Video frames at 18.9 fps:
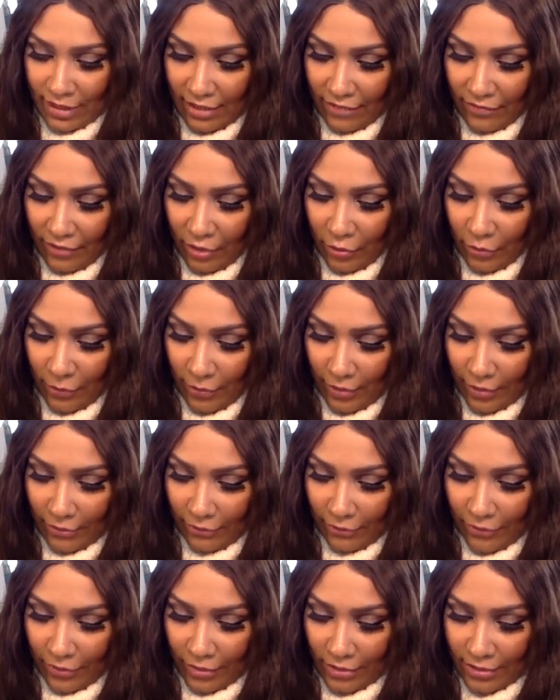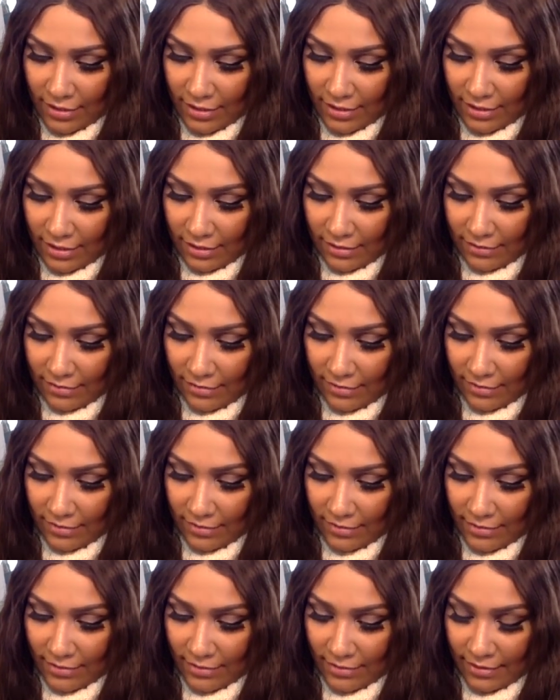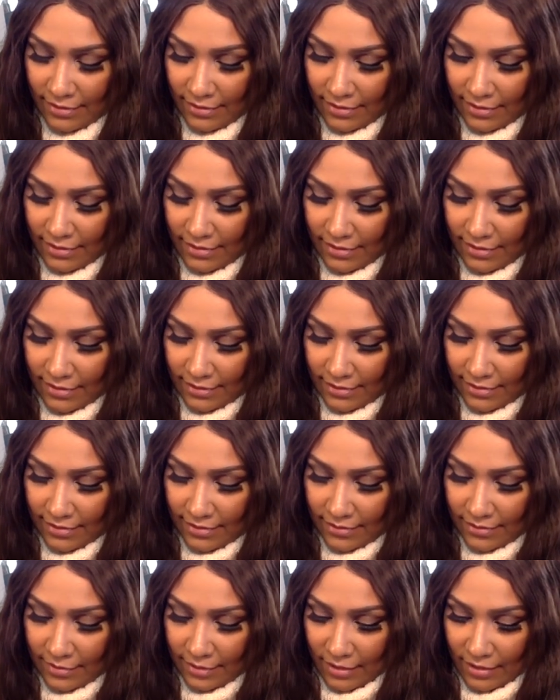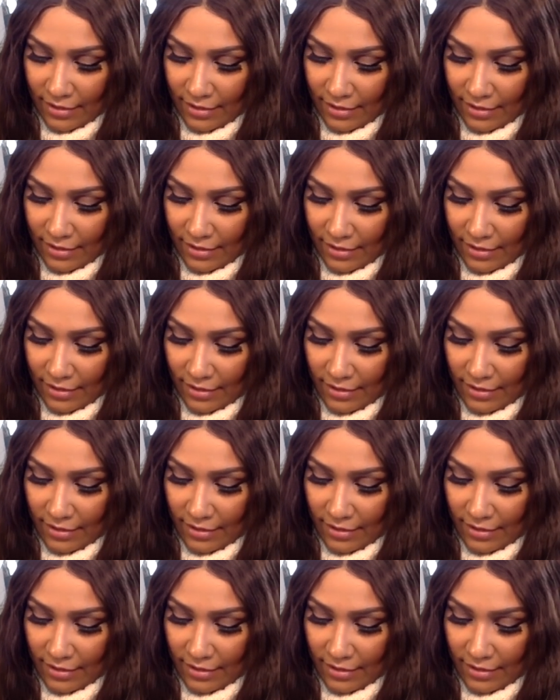I hope I don't fall asleep. My goodness.